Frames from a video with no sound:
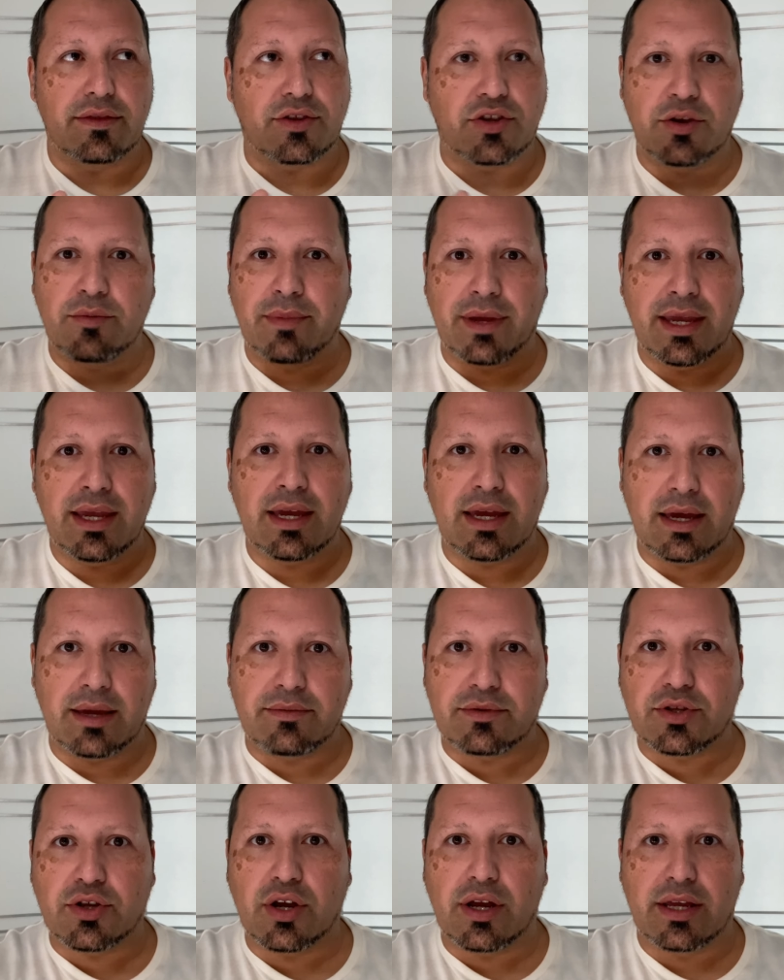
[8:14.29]
To me,
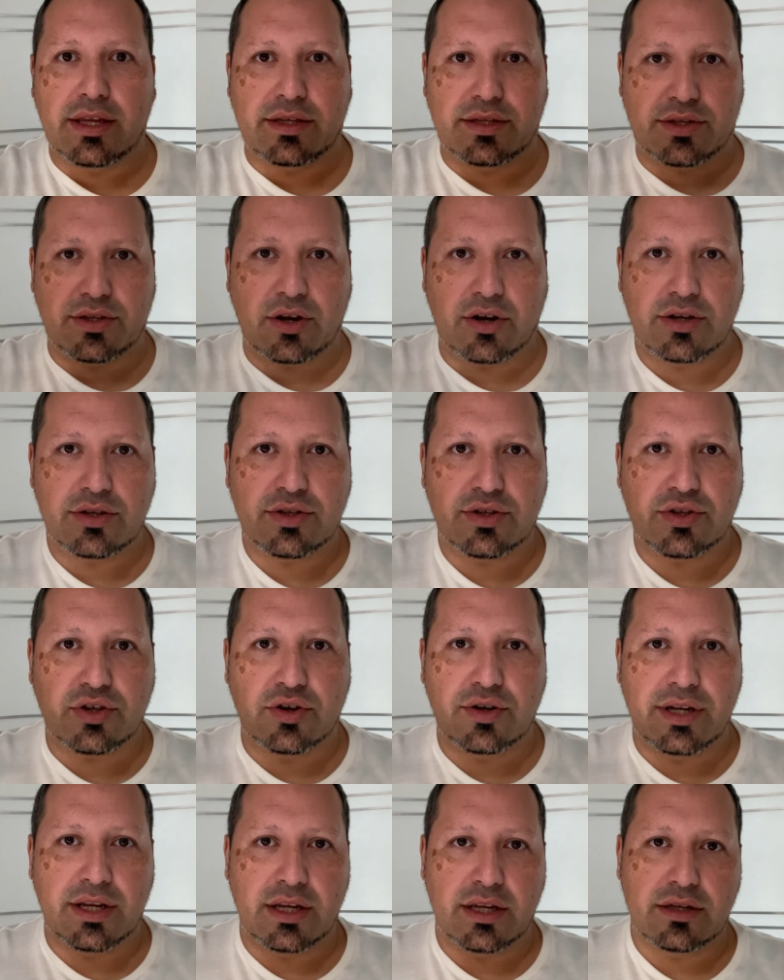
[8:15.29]
it, it starts
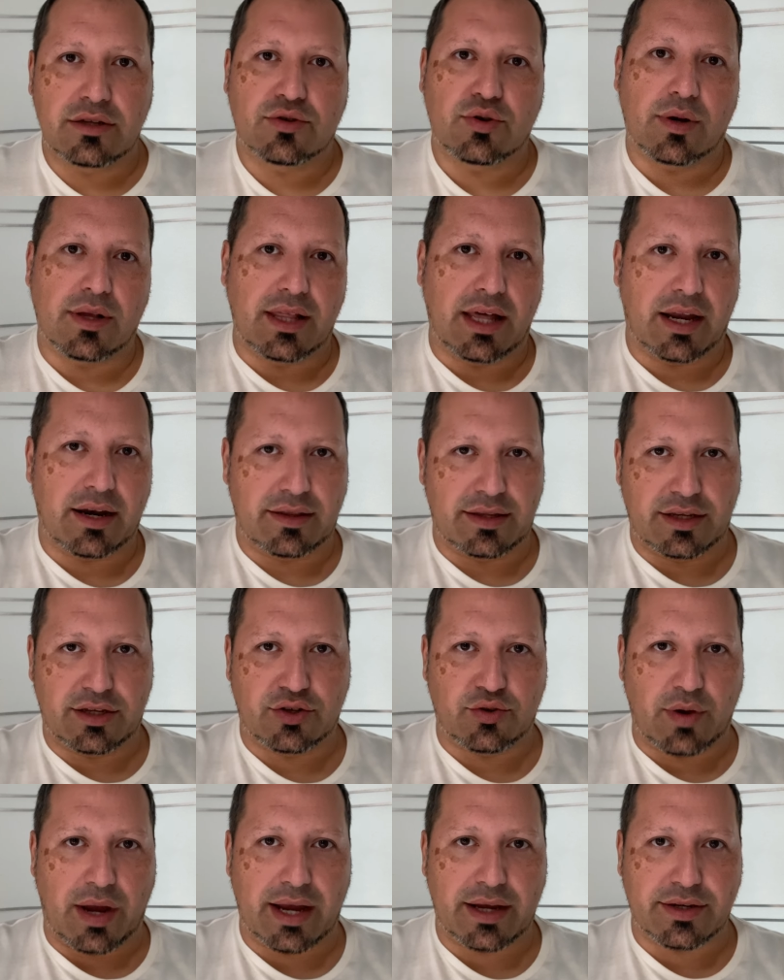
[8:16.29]
turning into a lot of
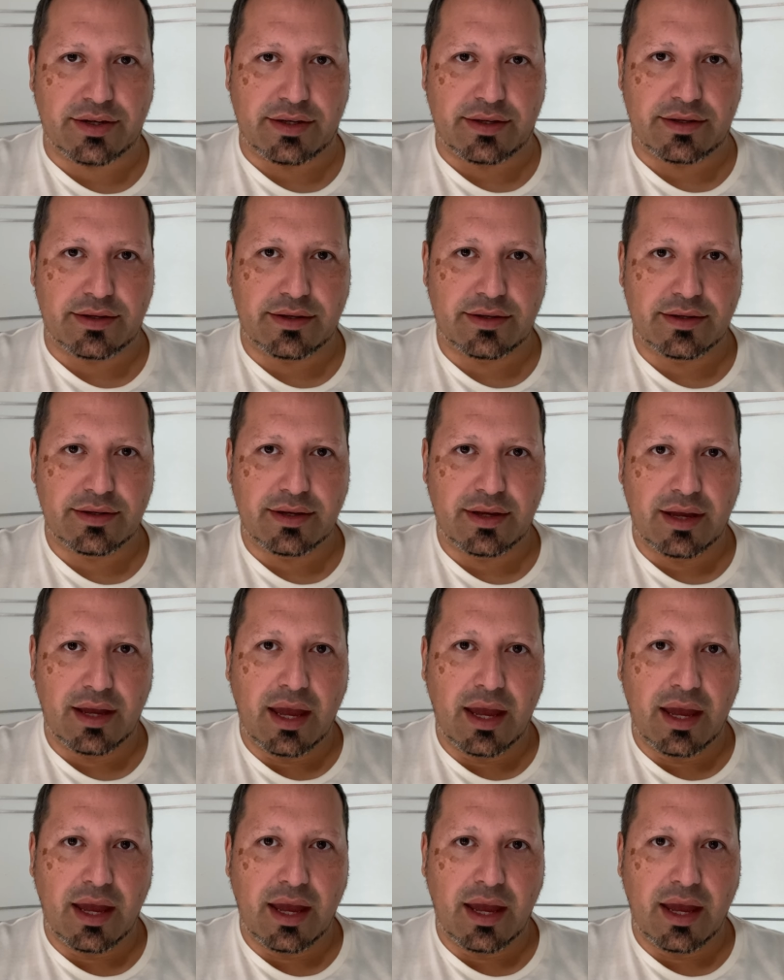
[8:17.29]
distractions.